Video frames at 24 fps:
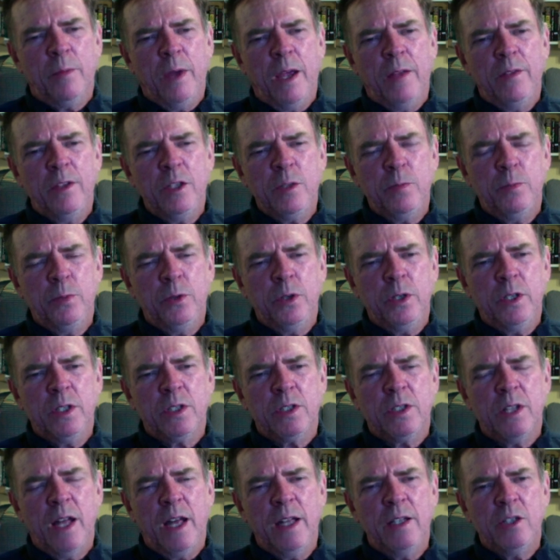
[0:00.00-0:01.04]
And this book
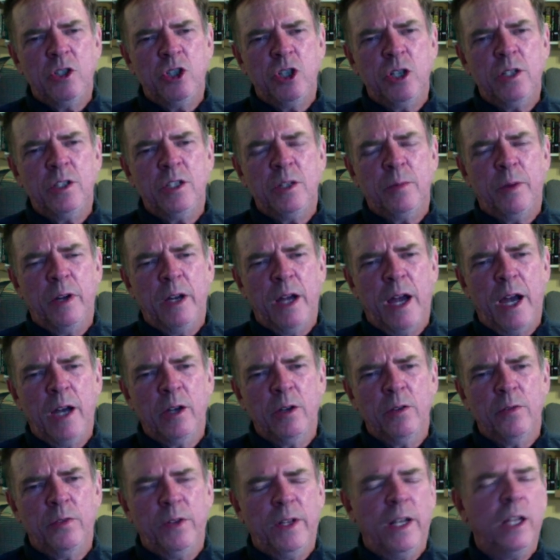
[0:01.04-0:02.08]
is not just a
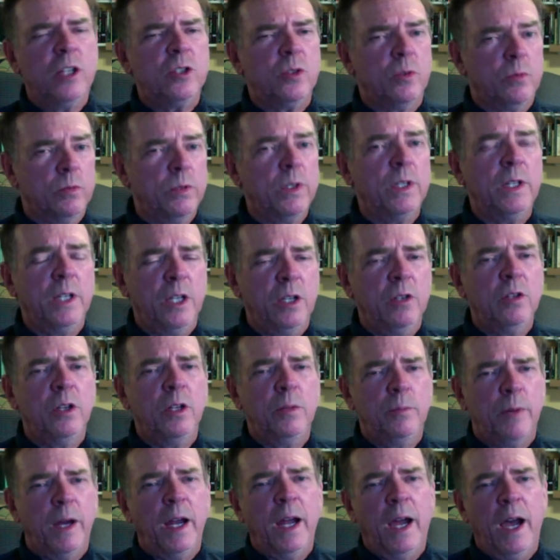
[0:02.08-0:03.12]
biography, and it's a really
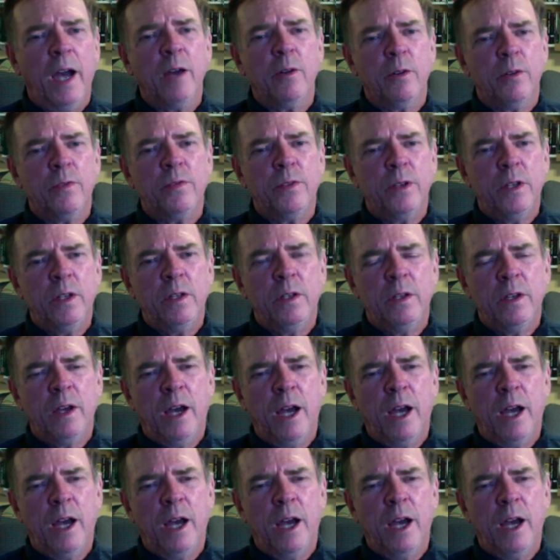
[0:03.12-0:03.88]
good biography.